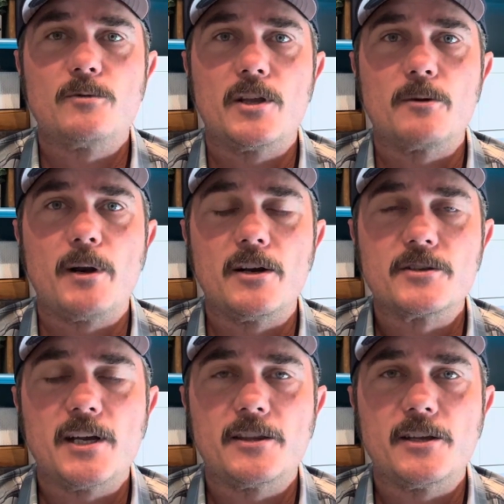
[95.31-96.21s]
while their parents
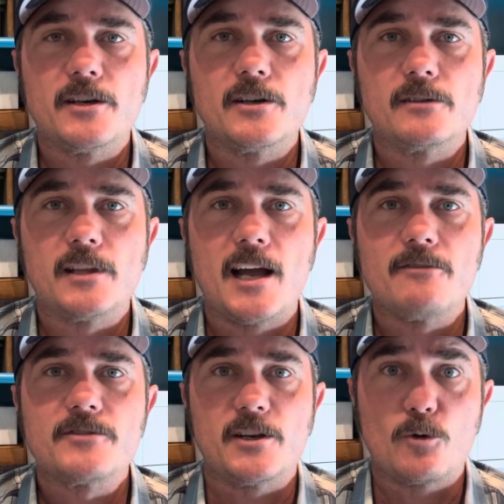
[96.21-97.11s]
got their
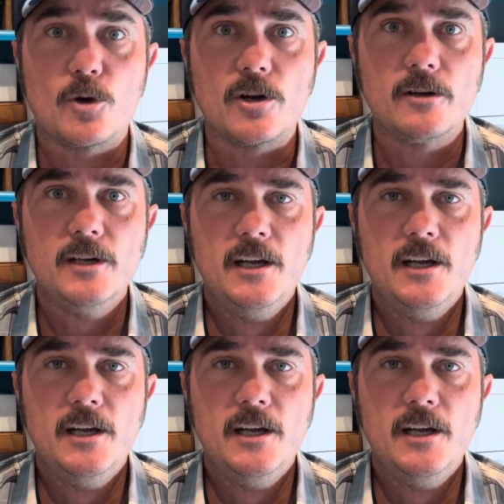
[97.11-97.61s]
lives in order.